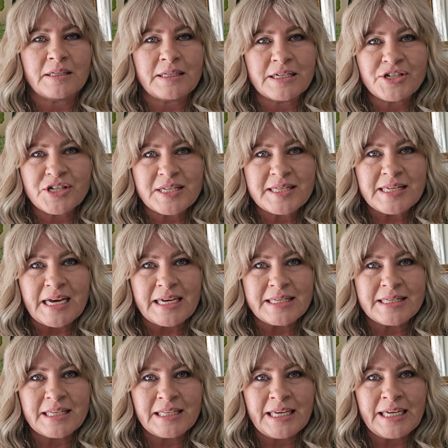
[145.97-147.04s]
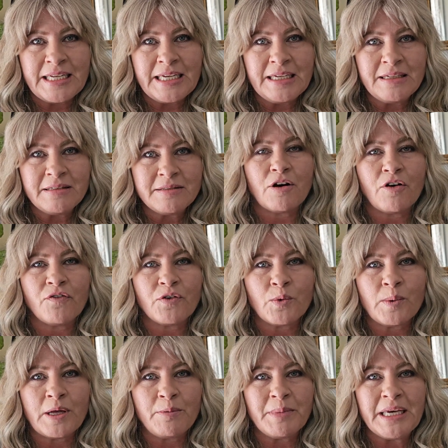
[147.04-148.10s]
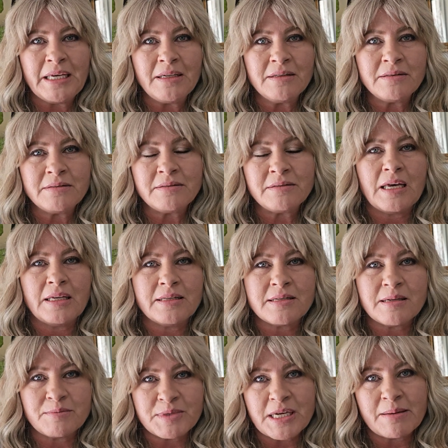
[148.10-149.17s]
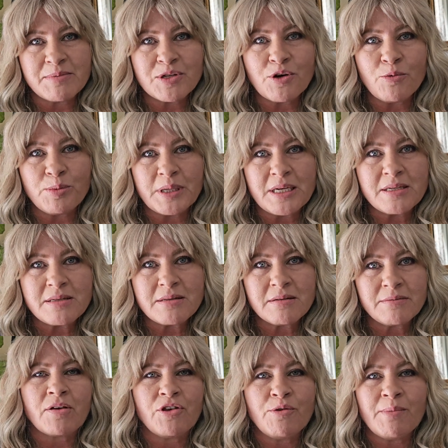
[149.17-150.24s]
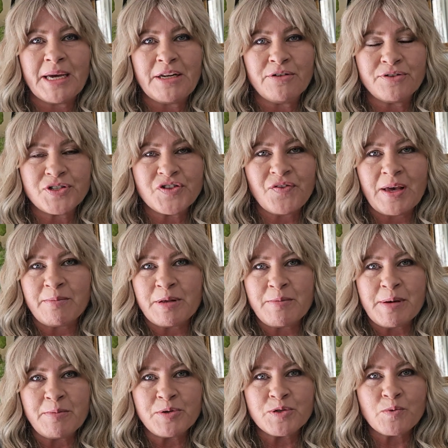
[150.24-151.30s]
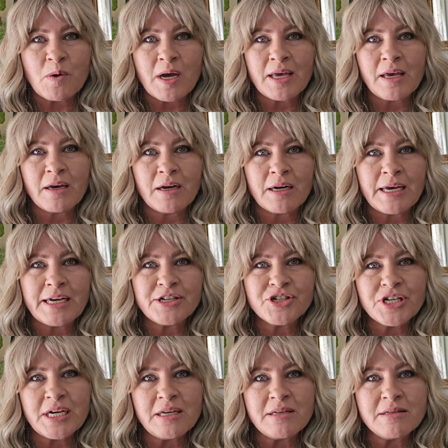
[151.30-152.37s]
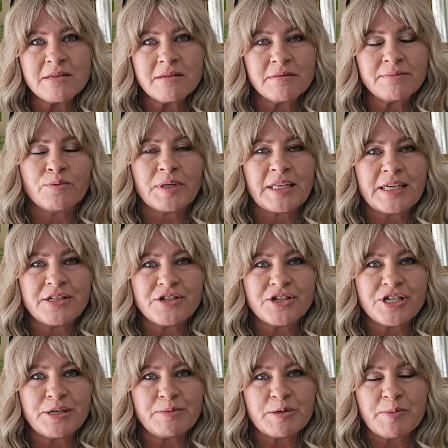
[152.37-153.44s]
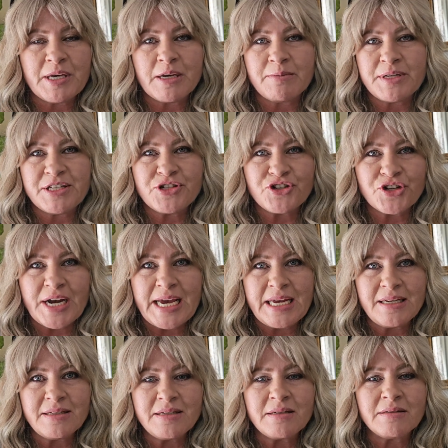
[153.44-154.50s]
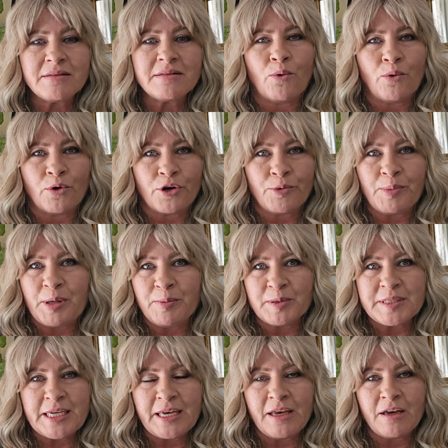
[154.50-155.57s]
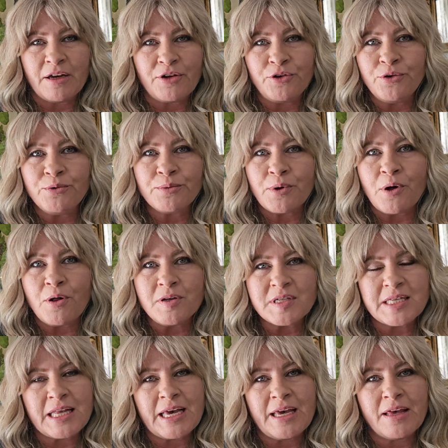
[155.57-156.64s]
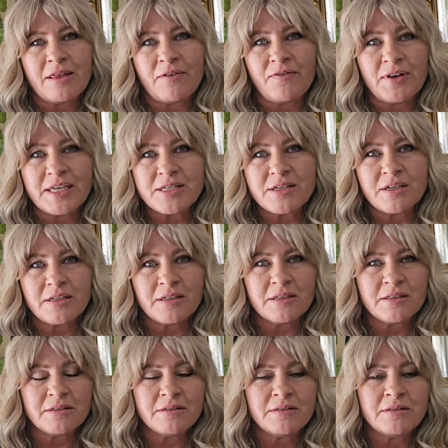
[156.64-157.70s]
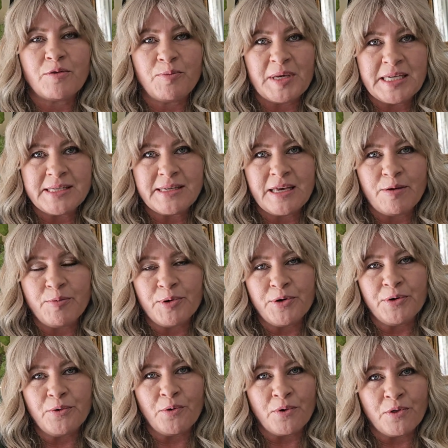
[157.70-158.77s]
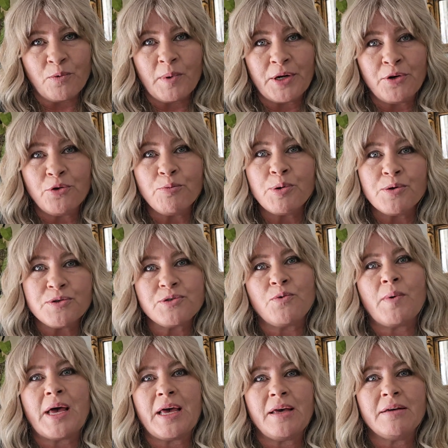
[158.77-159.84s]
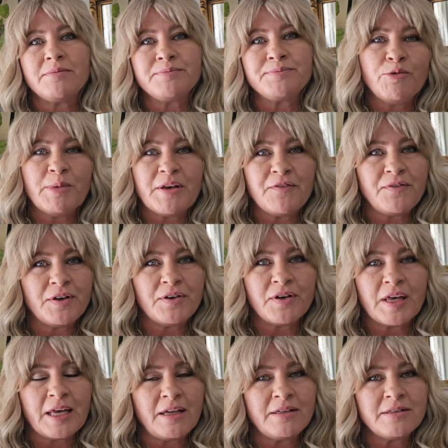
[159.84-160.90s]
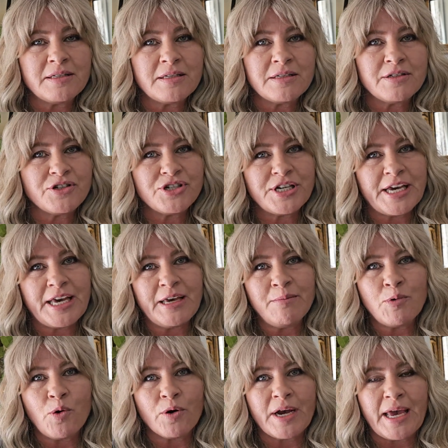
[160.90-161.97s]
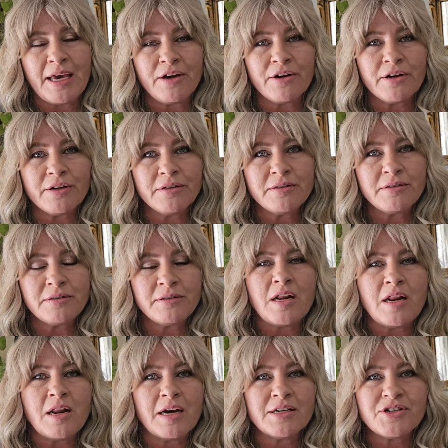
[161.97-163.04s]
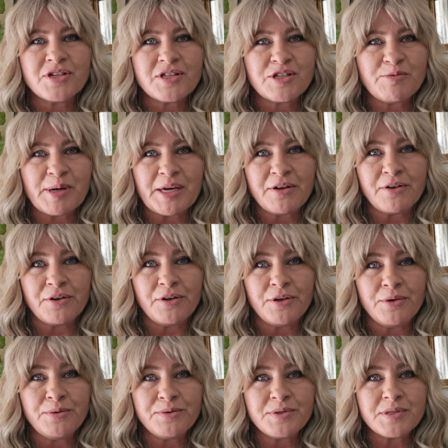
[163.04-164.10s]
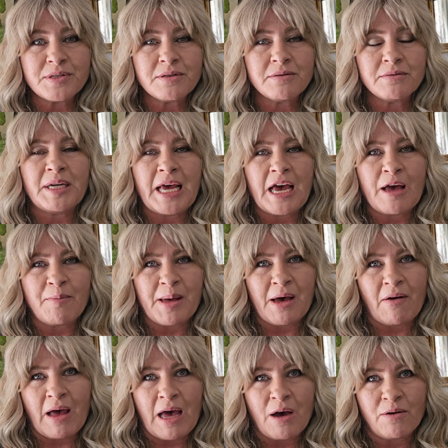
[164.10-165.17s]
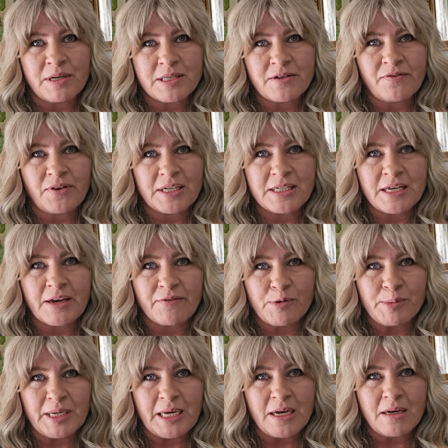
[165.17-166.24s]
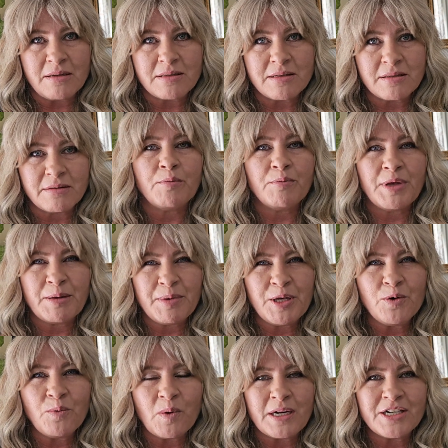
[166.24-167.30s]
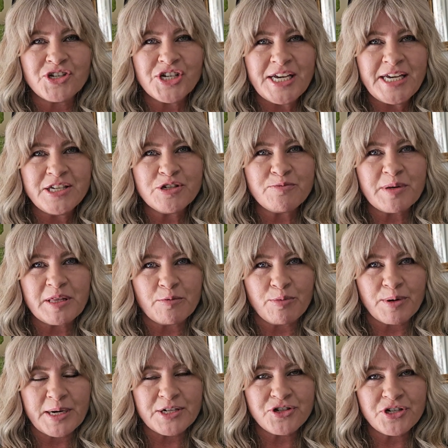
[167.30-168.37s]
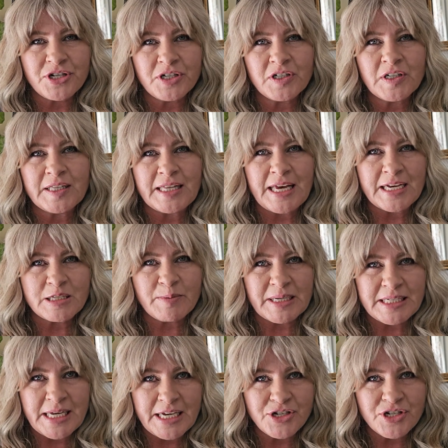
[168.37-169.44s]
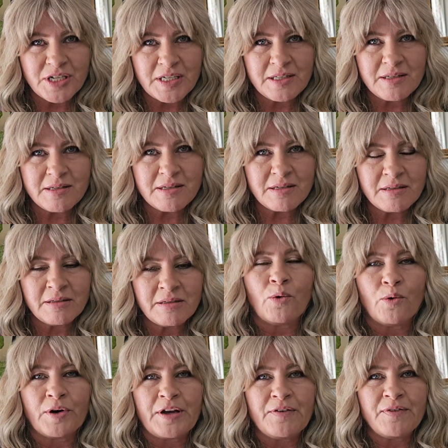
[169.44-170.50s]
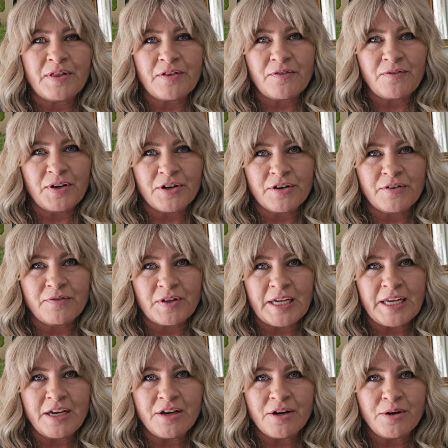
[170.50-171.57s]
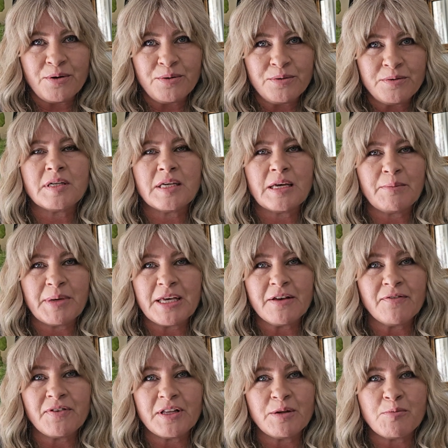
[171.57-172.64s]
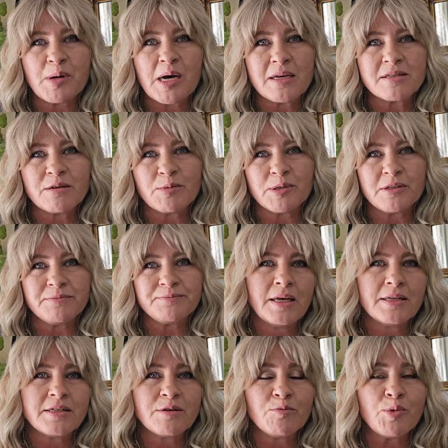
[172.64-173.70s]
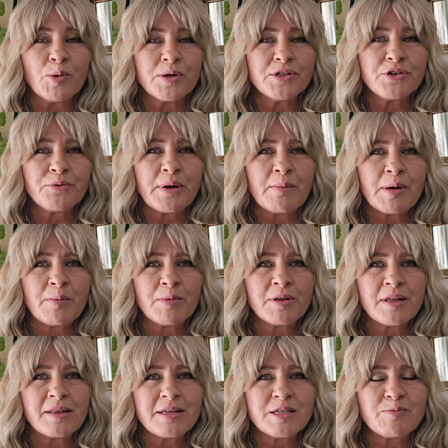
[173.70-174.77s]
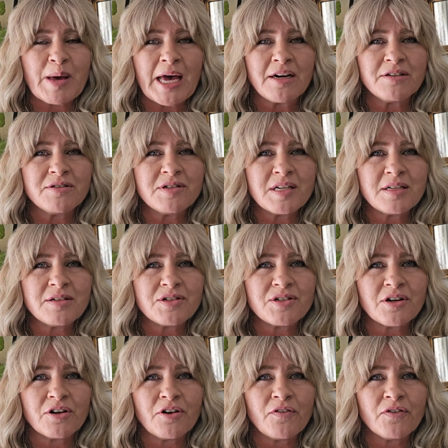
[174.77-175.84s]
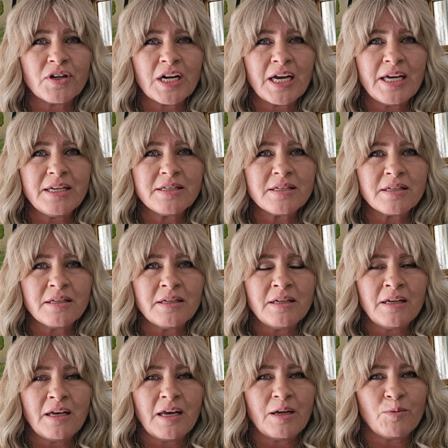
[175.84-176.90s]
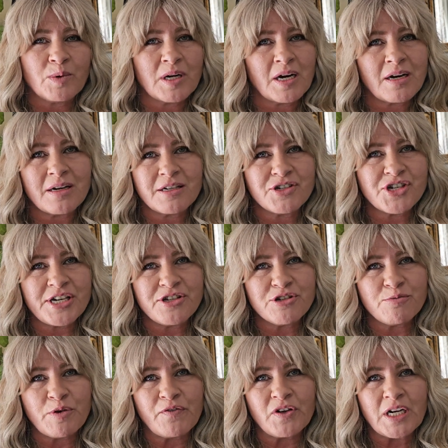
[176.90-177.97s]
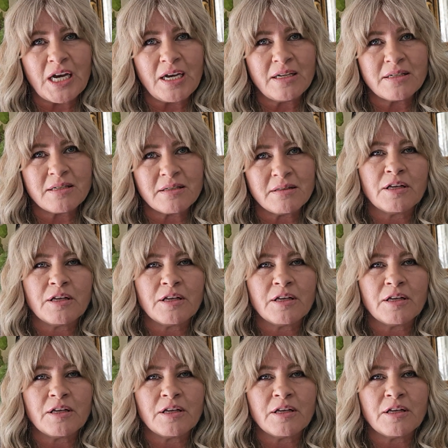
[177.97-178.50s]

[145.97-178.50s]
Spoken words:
Addiction's isolating, overwhelming, and sometimes hopeless. You might notice family members walking on eggshells, relationships becoming strained, or people taking on new roles like the fixer, the peacekeeper, or the one who pulls away. You may feel guilt, shame, or anger, not just about your use, but about how it's affecting everybody else. Maybe you want to change, but the pressure and the expectations, or even the fear of letting go, can make it feel impossible. It's important to remember that these patterns didn't start overnight, and we're not going to change them overnight.